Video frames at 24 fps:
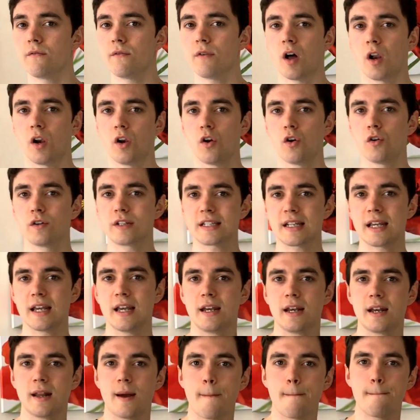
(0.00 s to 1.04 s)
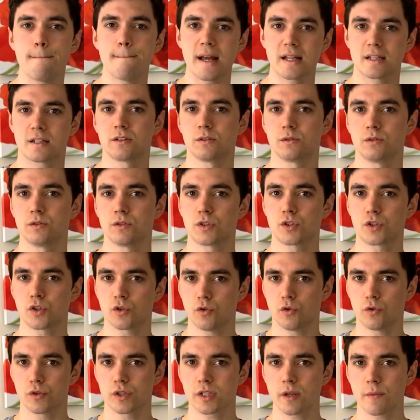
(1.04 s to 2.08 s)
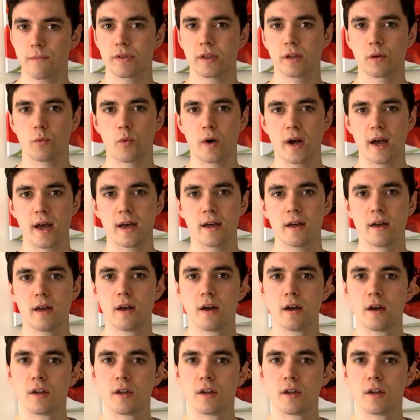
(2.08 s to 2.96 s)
a lot in metals or something where